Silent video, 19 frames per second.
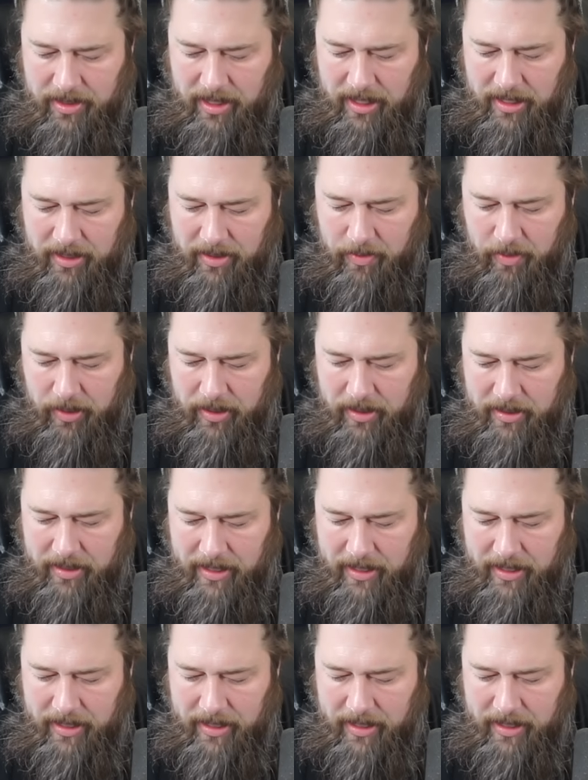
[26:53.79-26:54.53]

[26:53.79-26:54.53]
Tainted Wood,